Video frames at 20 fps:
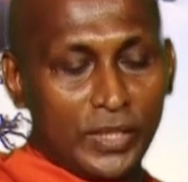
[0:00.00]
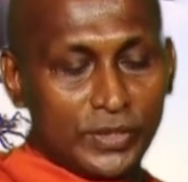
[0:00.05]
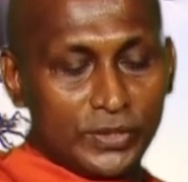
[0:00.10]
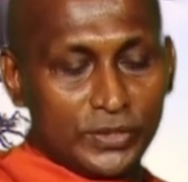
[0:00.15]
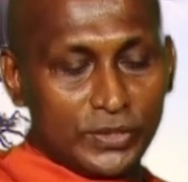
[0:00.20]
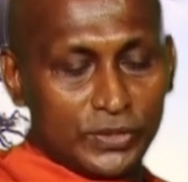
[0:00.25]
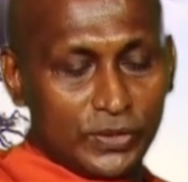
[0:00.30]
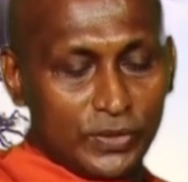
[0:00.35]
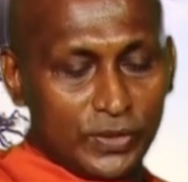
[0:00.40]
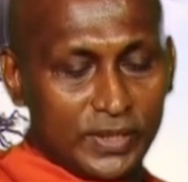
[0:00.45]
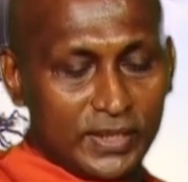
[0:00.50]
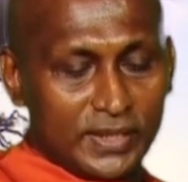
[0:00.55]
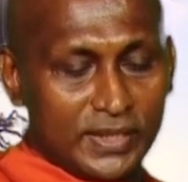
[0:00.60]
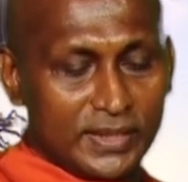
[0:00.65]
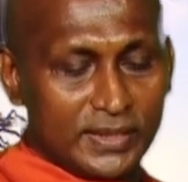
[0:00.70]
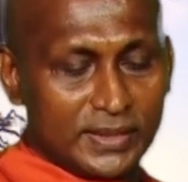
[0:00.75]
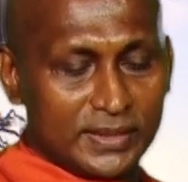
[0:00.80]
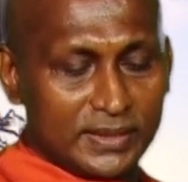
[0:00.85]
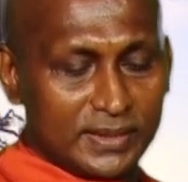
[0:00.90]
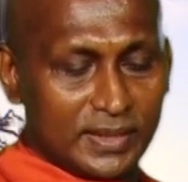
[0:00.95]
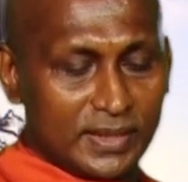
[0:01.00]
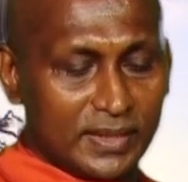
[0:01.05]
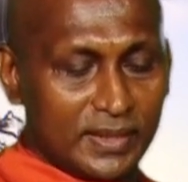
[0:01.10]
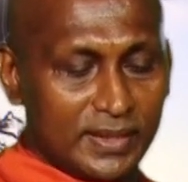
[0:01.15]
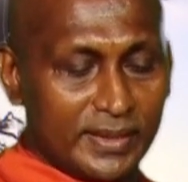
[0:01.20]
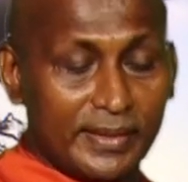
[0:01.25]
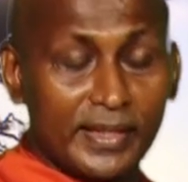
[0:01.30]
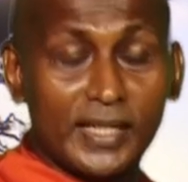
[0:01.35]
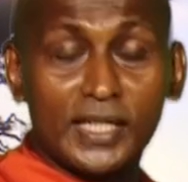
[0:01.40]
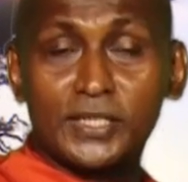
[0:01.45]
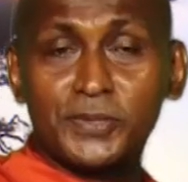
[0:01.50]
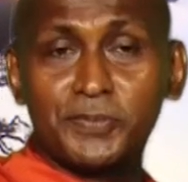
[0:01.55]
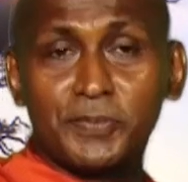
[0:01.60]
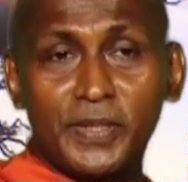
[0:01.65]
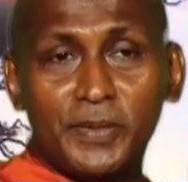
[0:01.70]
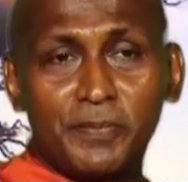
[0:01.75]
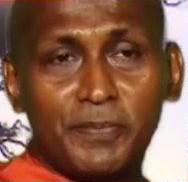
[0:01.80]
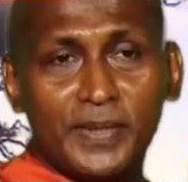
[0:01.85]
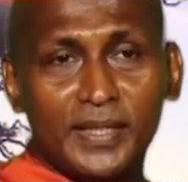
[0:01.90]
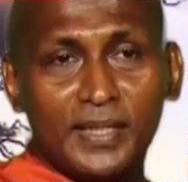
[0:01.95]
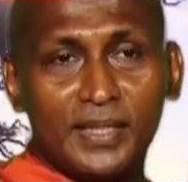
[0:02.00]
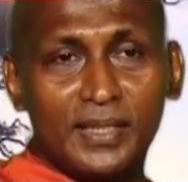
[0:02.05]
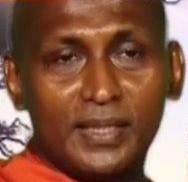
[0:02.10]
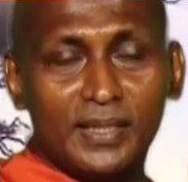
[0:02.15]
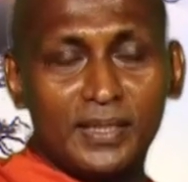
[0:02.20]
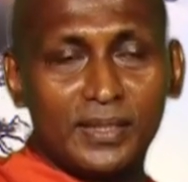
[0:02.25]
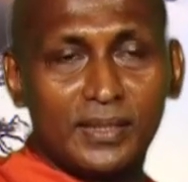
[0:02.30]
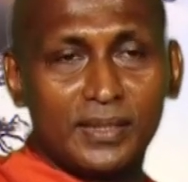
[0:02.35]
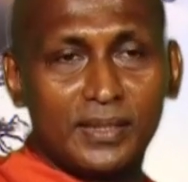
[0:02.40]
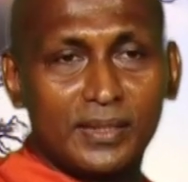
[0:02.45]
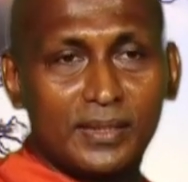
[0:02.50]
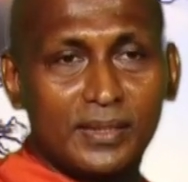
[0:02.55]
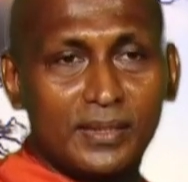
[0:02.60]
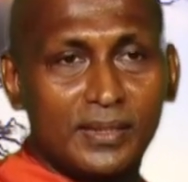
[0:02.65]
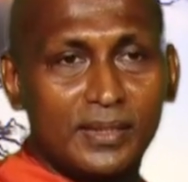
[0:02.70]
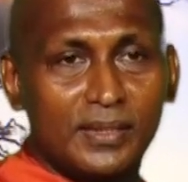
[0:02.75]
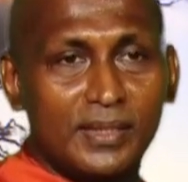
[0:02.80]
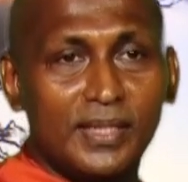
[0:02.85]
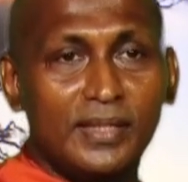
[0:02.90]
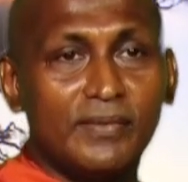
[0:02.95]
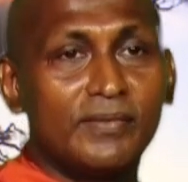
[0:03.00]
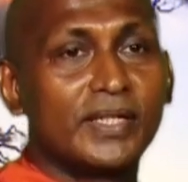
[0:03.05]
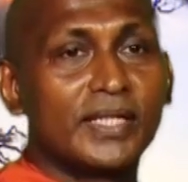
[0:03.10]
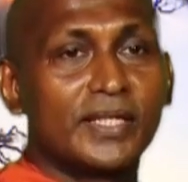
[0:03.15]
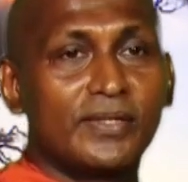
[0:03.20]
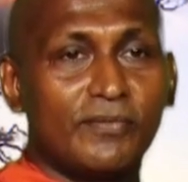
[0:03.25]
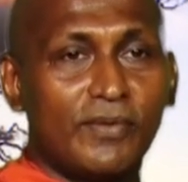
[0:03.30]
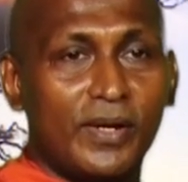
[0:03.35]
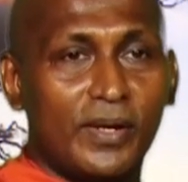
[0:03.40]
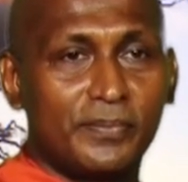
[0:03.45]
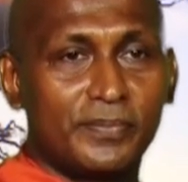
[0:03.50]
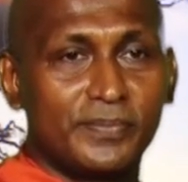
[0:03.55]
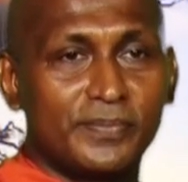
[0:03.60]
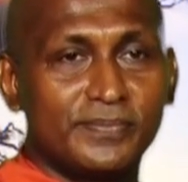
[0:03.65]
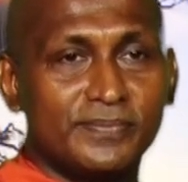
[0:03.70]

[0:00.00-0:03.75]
So it is great people never give up.